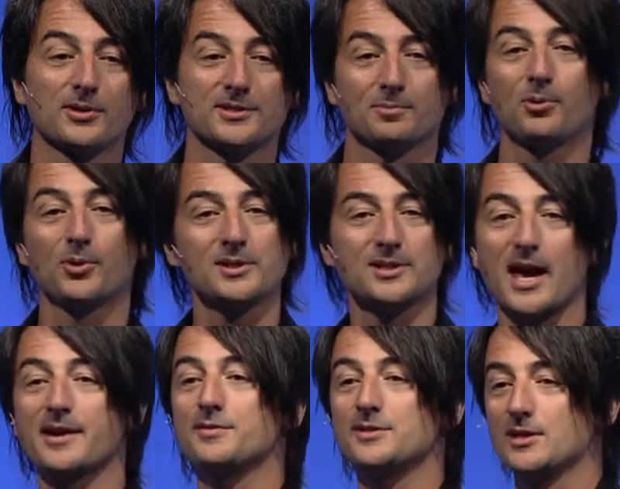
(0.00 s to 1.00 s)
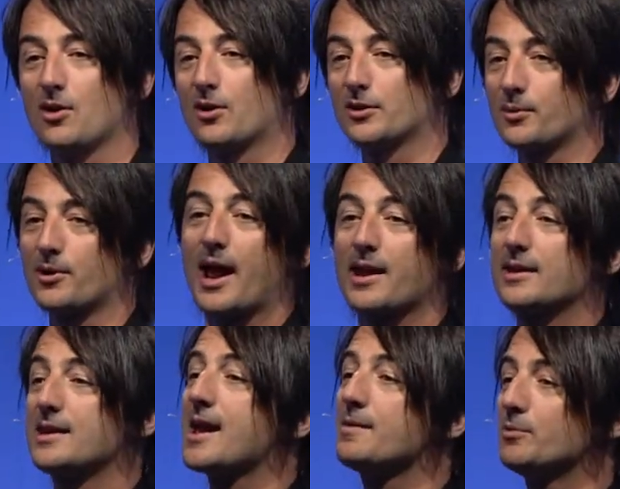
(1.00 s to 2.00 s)
supports NFC hardware and
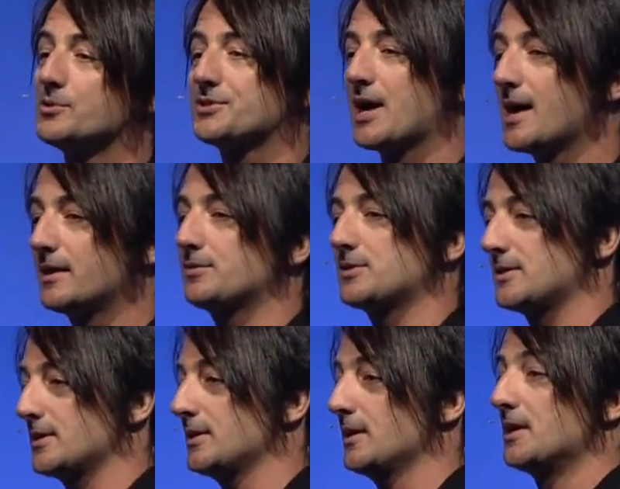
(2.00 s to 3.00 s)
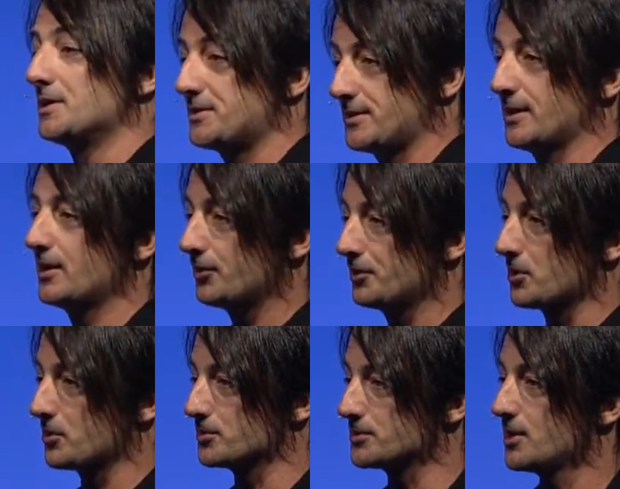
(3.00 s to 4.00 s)
enables NFC
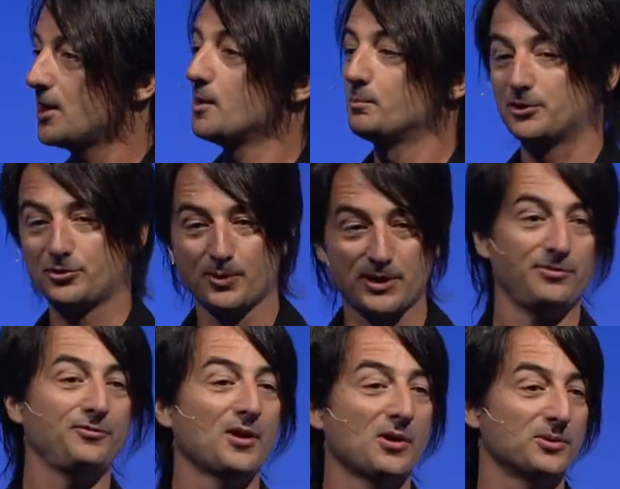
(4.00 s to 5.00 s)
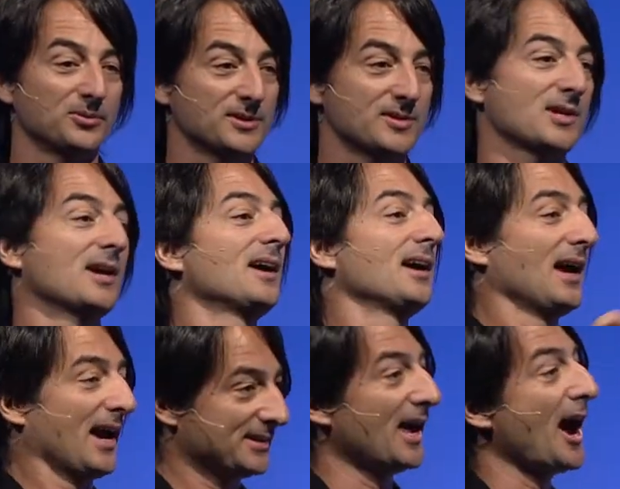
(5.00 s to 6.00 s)
scenarios between phones
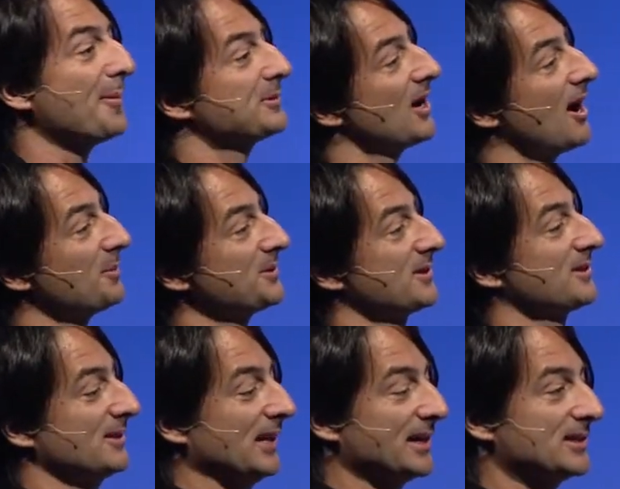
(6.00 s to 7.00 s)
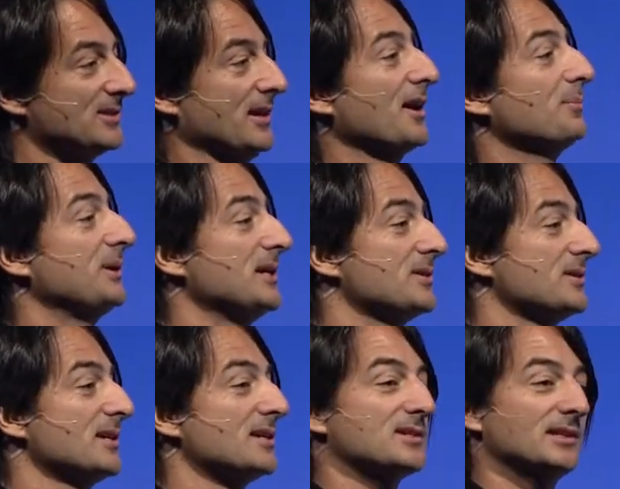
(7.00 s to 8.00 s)
and laptops, slates, and
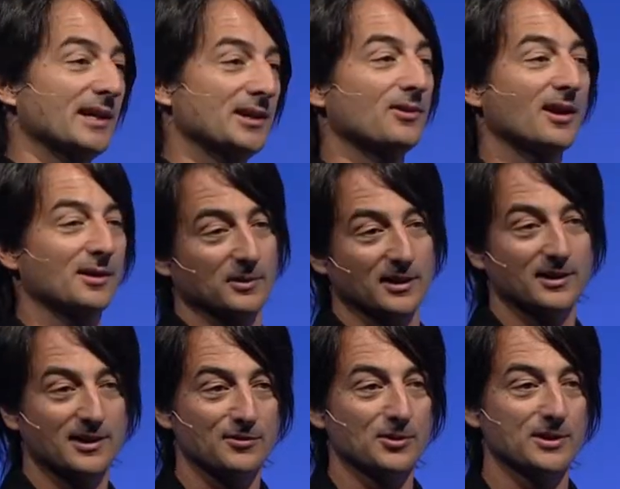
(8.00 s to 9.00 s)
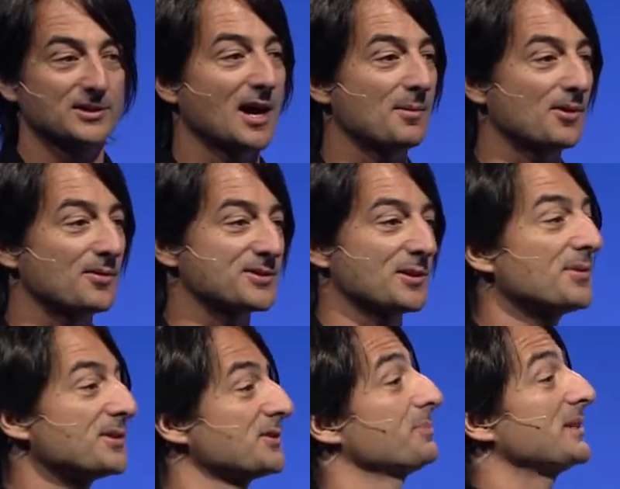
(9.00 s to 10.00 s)
PCs. And later on, I'm going to give you a demo of some of
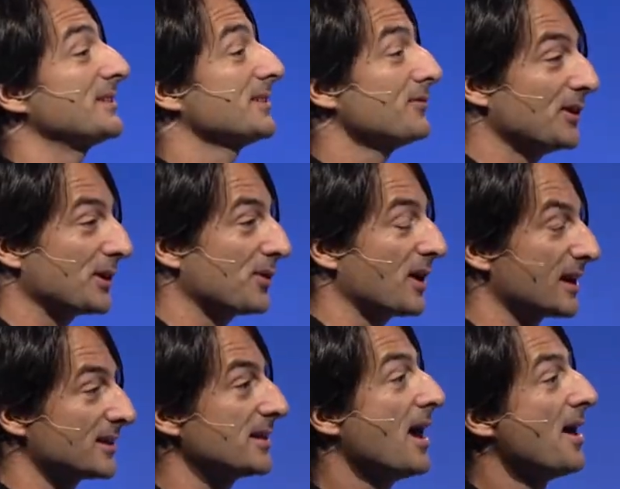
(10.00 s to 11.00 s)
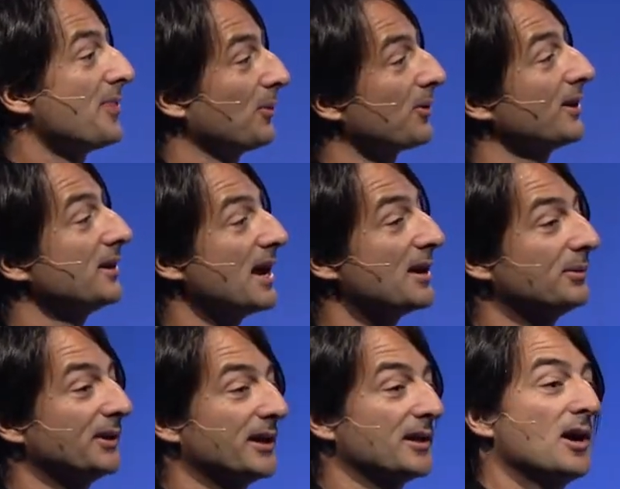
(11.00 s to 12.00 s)
the specific things that we're
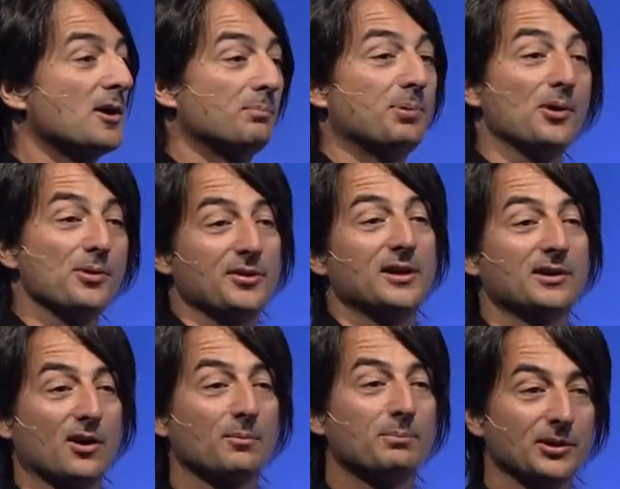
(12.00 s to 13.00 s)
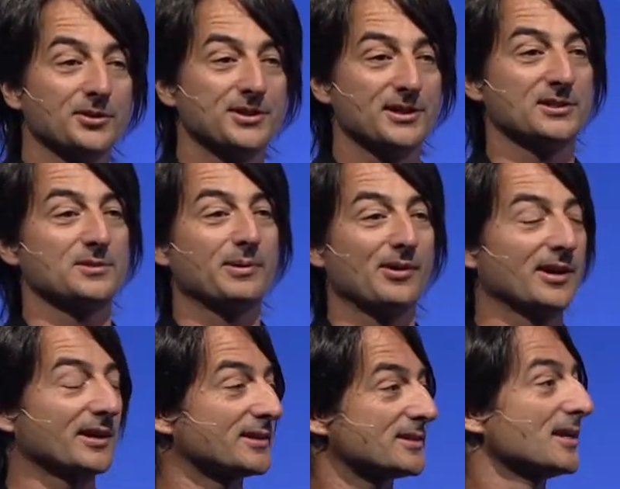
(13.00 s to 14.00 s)
enabling both in our built-in
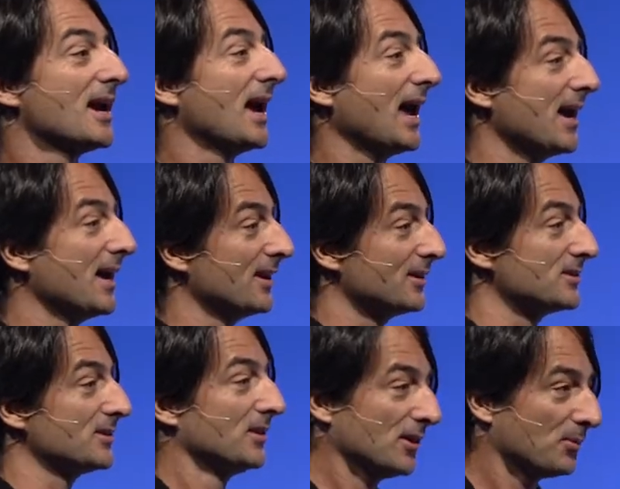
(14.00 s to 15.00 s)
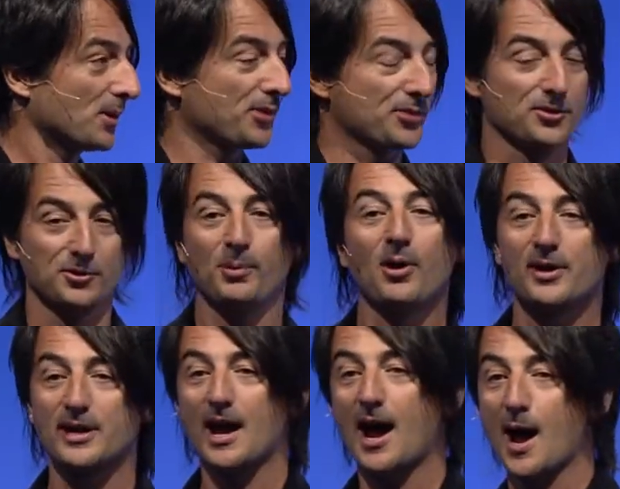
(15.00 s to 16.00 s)
experience and with
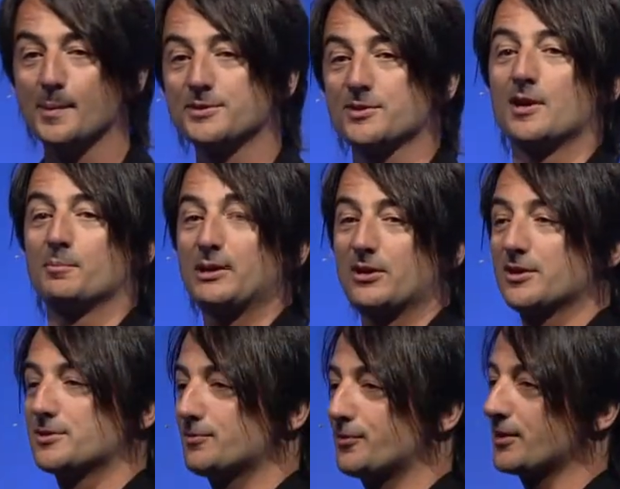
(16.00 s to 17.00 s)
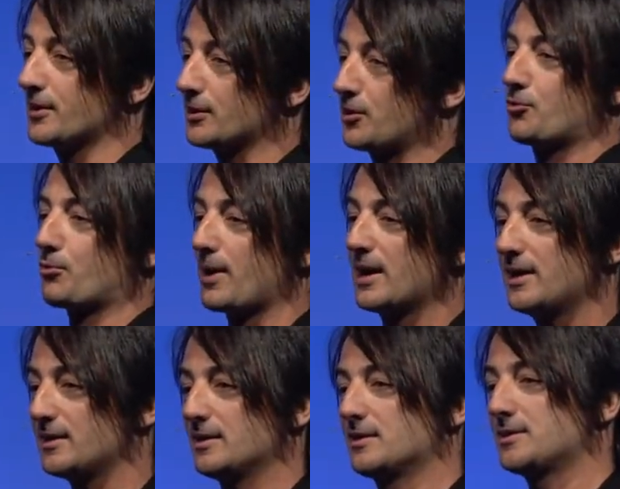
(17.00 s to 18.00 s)
third-party apps because of the
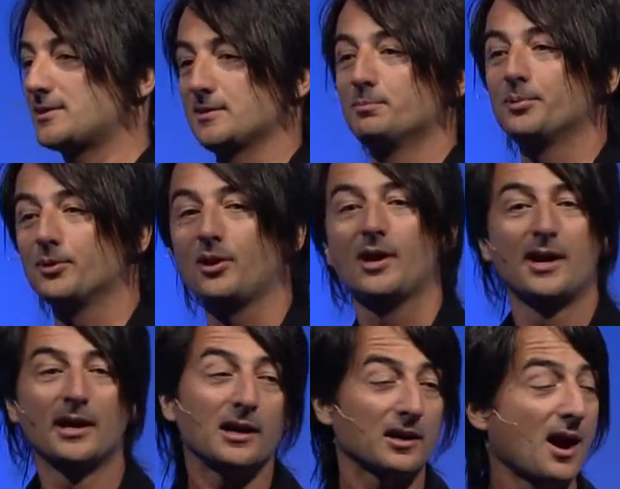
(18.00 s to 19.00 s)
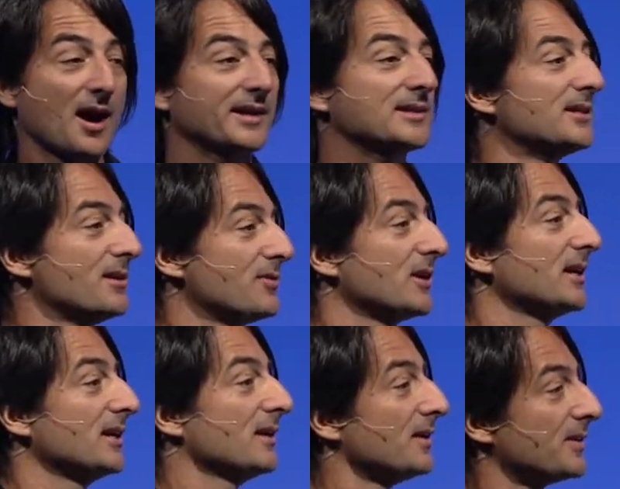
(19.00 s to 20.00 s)
great, simple
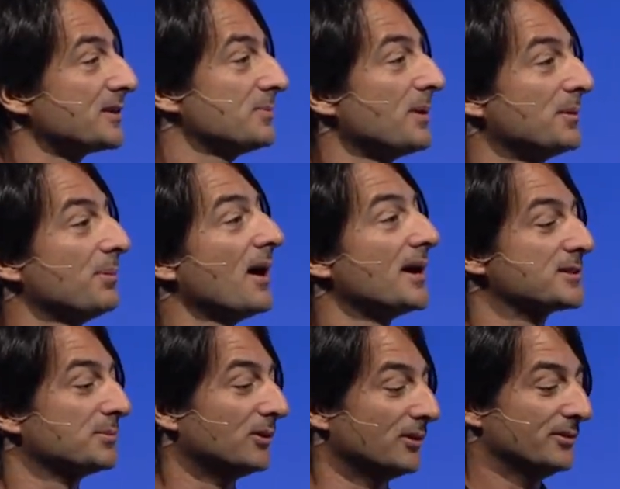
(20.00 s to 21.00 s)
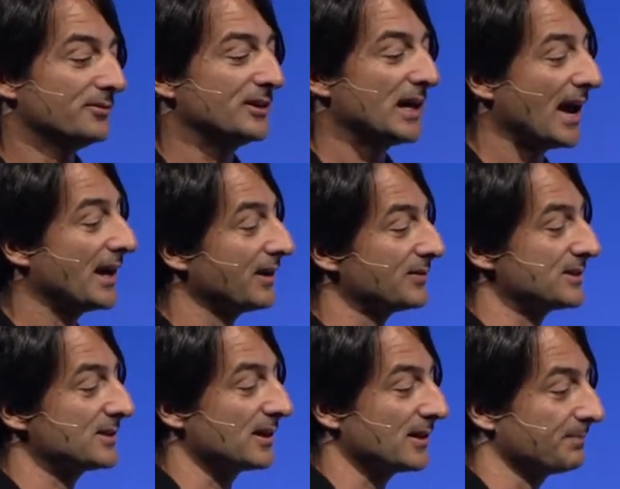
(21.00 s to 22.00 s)
connectivity that's made possible via
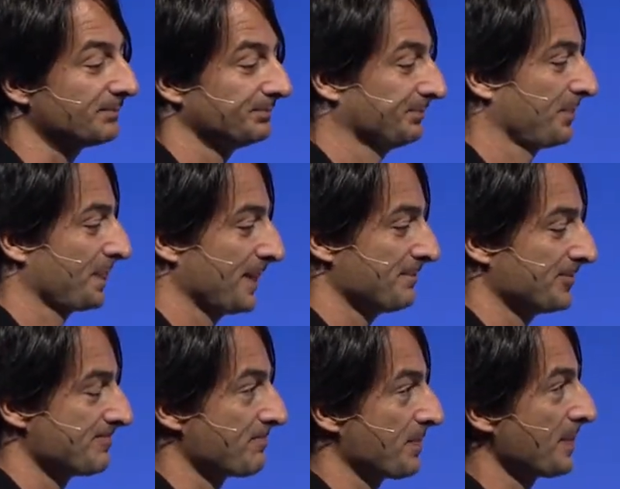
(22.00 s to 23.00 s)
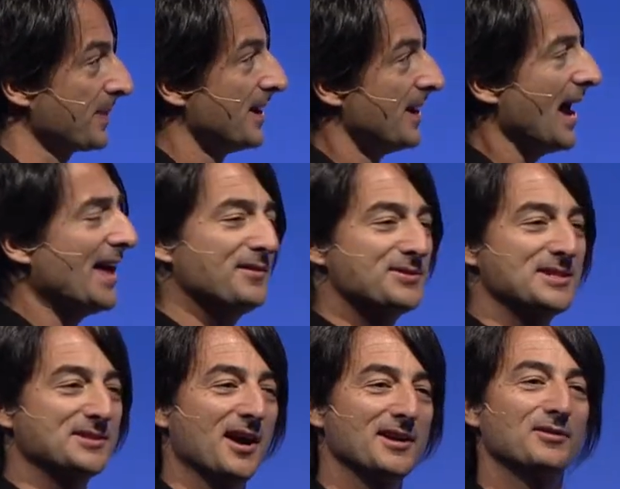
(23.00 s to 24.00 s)
NFC. NFC
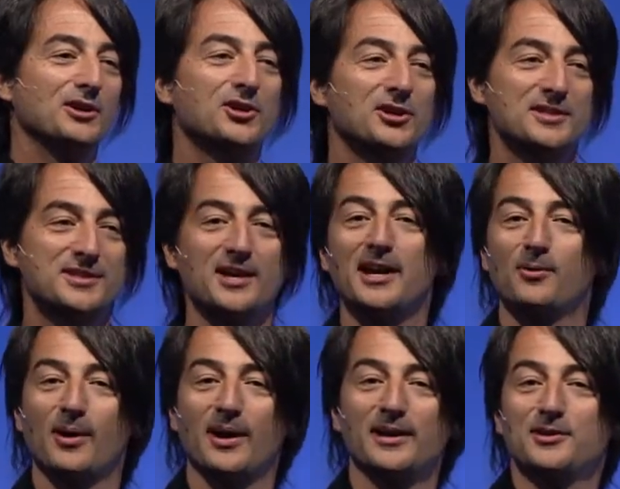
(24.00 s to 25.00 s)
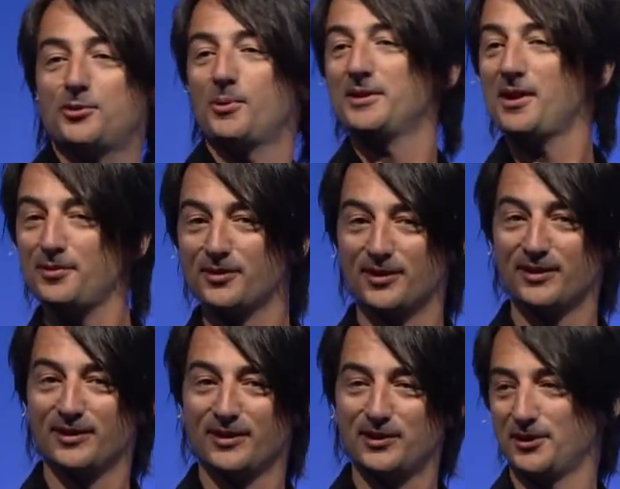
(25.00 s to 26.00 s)
is kind of a good segue to another
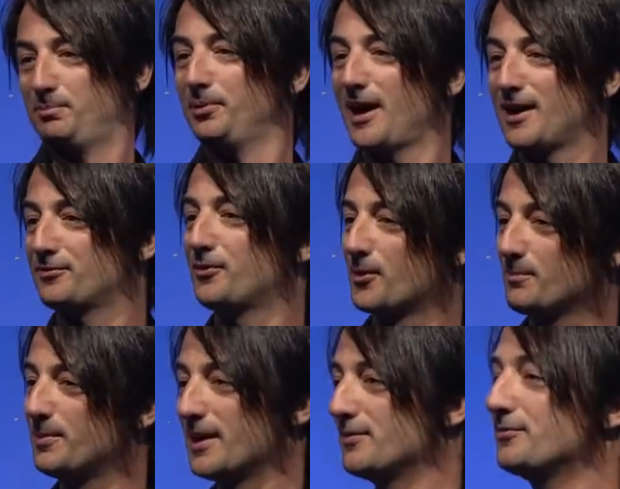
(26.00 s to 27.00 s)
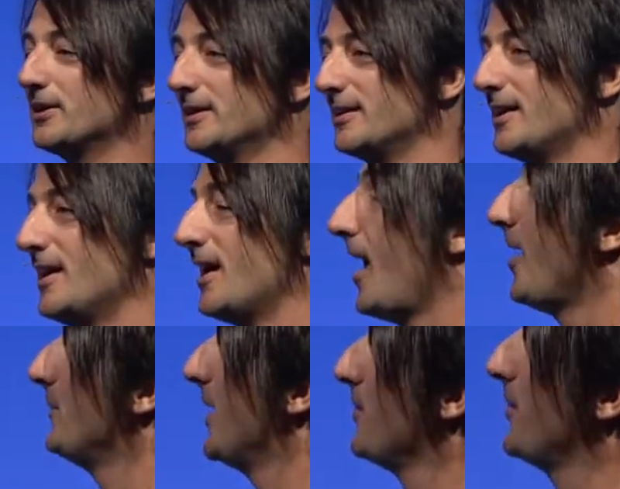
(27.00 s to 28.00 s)
good platform benefit,
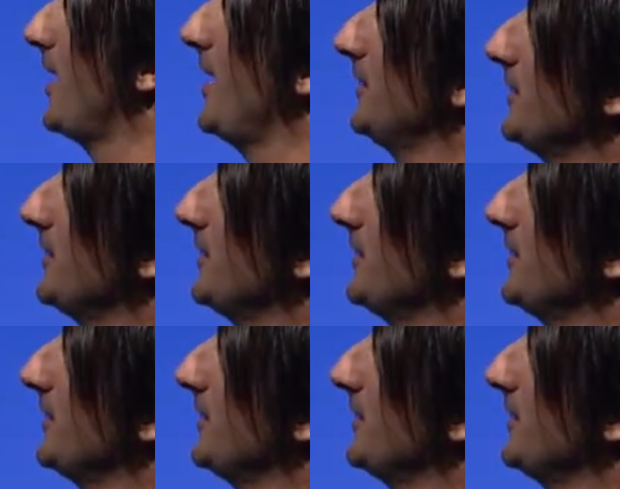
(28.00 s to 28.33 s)
and that